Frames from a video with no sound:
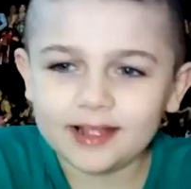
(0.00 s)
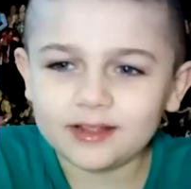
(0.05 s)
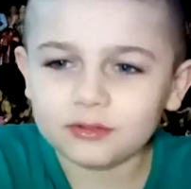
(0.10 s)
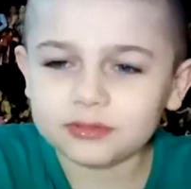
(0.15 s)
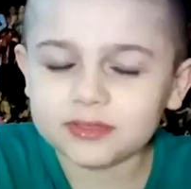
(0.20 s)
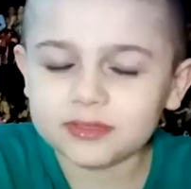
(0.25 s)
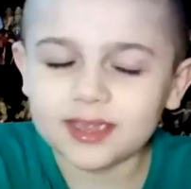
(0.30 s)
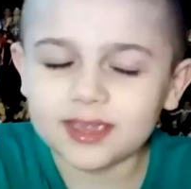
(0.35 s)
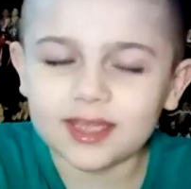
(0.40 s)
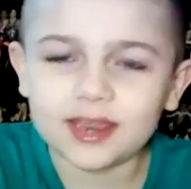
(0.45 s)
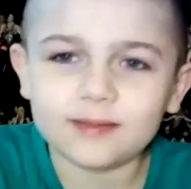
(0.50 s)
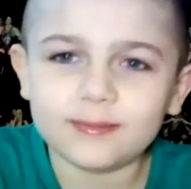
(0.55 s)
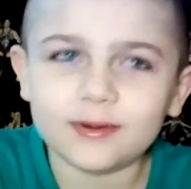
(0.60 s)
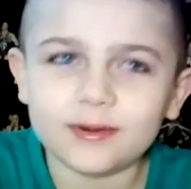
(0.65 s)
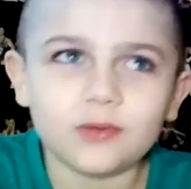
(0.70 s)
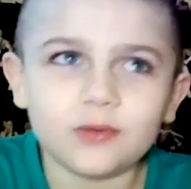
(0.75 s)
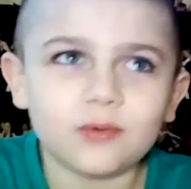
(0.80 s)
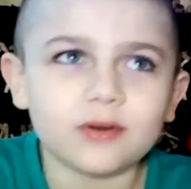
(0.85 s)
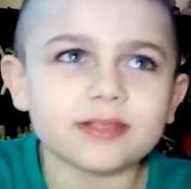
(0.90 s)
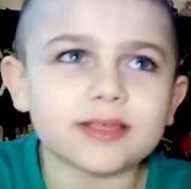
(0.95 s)
don't think
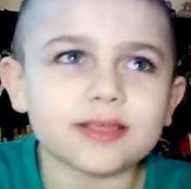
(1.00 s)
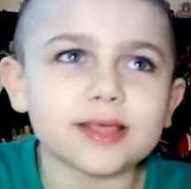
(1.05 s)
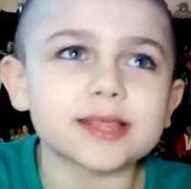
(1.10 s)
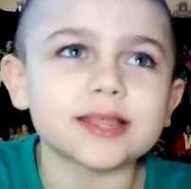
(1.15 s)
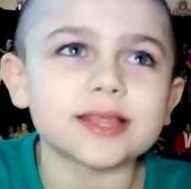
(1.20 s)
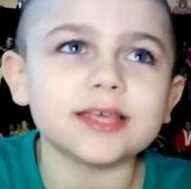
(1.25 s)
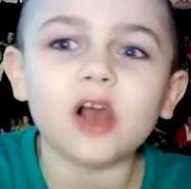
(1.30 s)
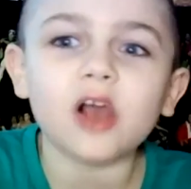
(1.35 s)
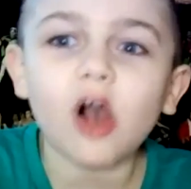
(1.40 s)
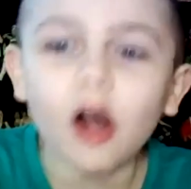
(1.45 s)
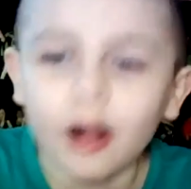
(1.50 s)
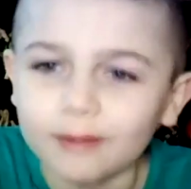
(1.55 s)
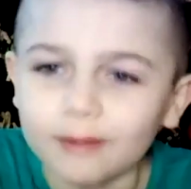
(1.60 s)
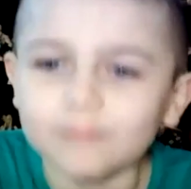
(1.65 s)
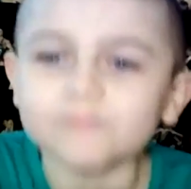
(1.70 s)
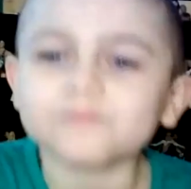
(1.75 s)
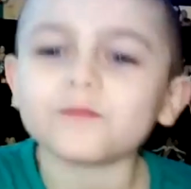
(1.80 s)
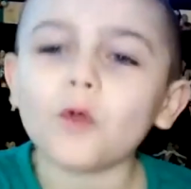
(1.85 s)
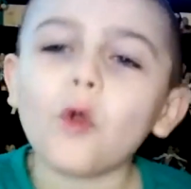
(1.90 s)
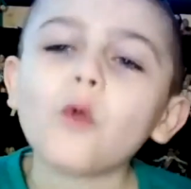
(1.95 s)
anybody wants to see.
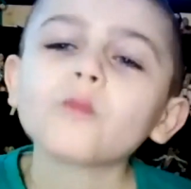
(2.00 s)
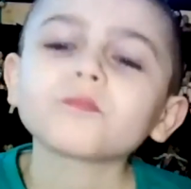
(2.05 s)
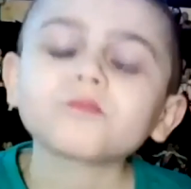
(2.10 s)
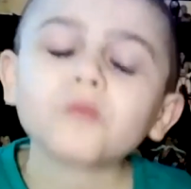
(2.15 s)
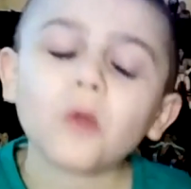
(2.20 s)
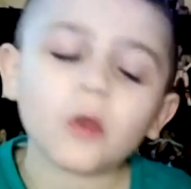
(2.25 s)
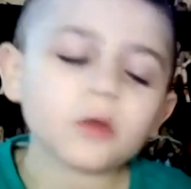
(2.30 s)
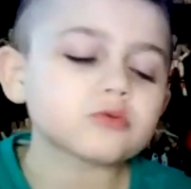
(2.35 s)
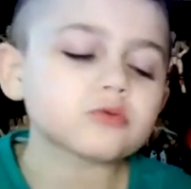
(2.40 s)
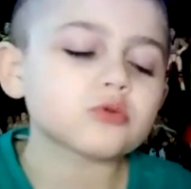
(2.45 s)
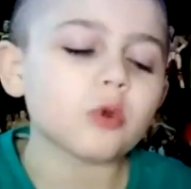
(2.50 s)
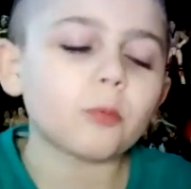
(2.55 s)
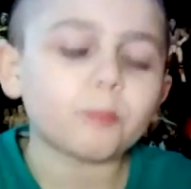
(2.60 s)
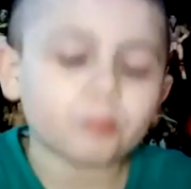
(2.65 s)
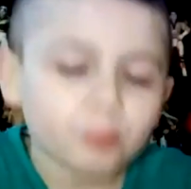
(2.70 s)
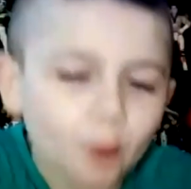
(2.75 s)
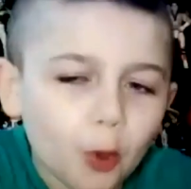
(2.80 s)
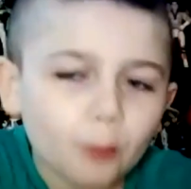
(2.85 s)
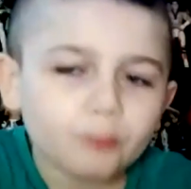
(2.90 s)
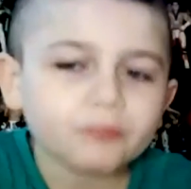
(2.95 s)
So,
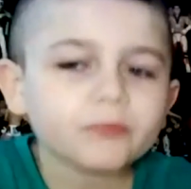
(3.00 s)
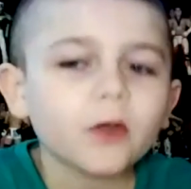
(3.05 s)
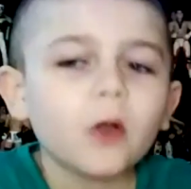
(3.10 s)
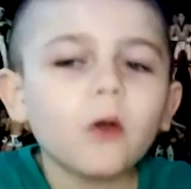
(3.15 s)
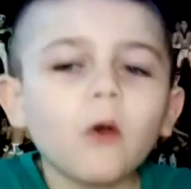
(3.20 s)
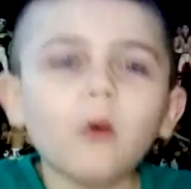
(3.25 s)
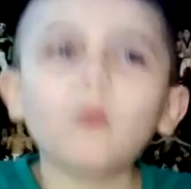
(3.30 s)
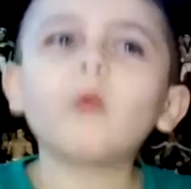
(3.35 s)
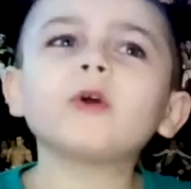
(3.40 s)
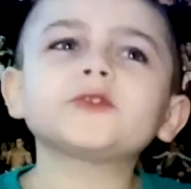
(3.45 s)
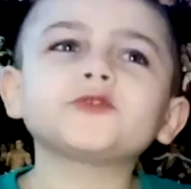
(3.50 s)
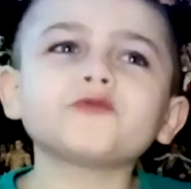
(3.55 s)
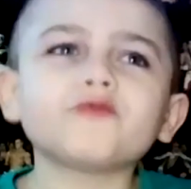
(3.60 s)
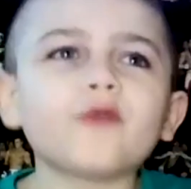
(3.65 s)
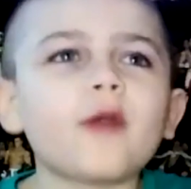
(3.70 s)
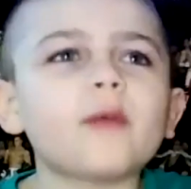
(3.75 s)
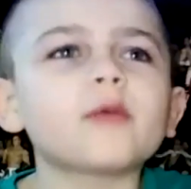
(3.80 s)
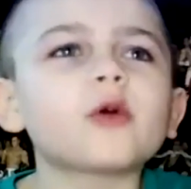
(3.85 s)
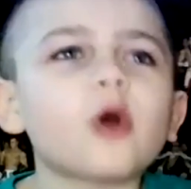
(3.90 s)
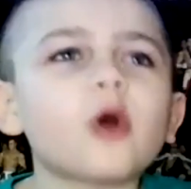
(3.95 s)
what's your
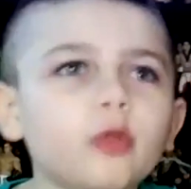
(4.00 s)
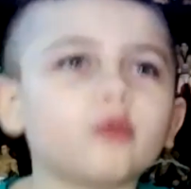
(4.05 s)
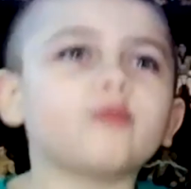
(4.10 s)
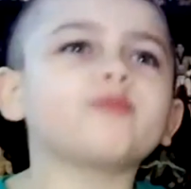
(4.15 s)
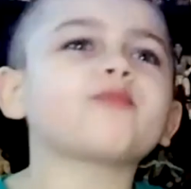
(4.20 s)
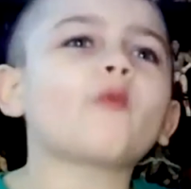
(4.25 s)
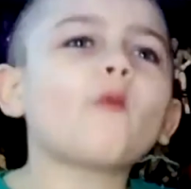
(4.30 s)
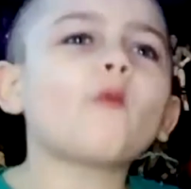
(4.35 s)
favorite color?